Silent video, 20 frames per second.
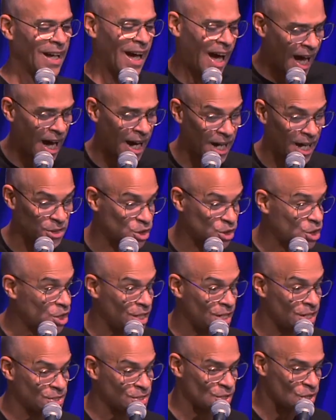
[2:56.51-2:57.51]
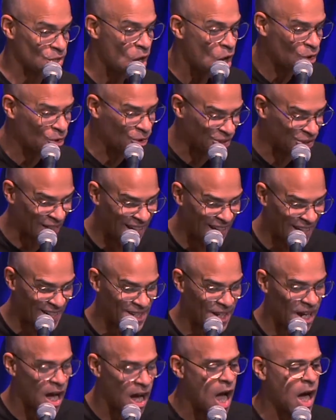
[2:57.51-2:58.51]
"Ah, Jesus, good on
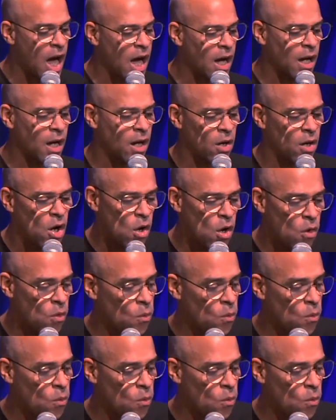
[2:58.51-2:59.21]
ya.